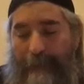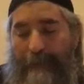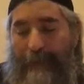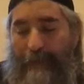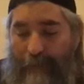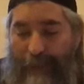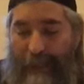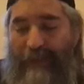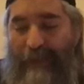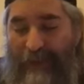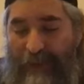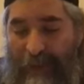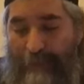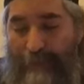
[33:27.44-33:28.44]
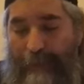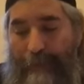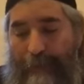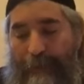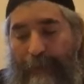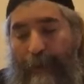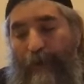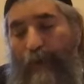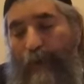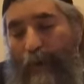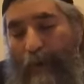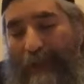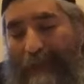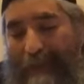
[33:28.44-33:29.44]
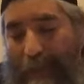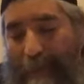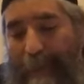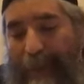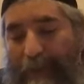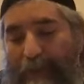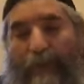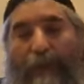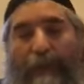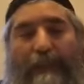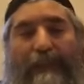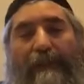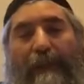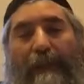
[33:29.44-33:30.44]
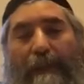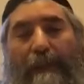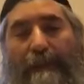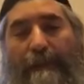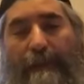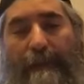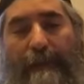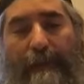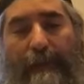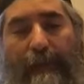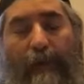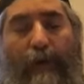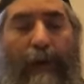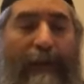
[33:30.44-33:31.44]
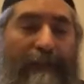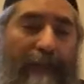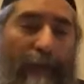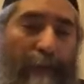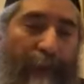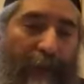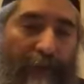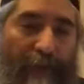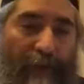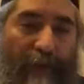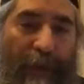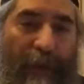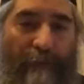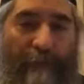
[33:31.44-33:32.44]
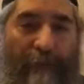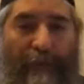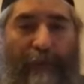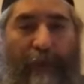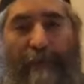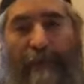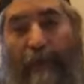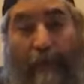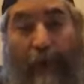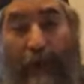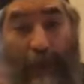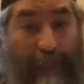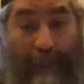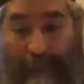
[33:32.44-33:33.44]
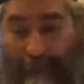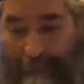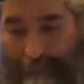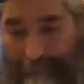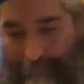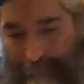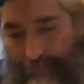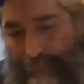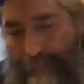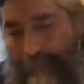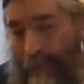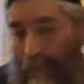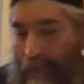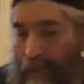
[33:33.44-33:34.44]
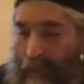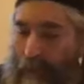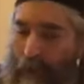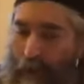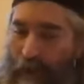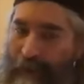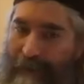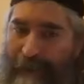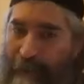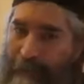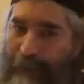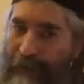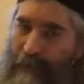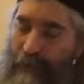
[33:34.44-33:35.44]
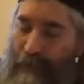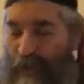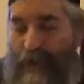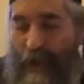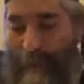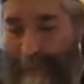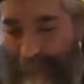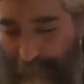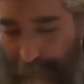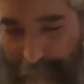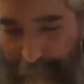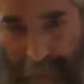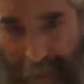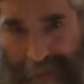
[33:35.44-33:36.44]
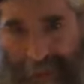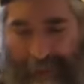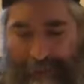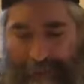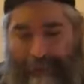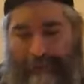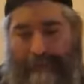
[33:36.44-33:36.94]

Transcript: that relationship, or is compared to the tzvi, or it's compared to the effort of the running, or it's compared to the jumping of the ayal.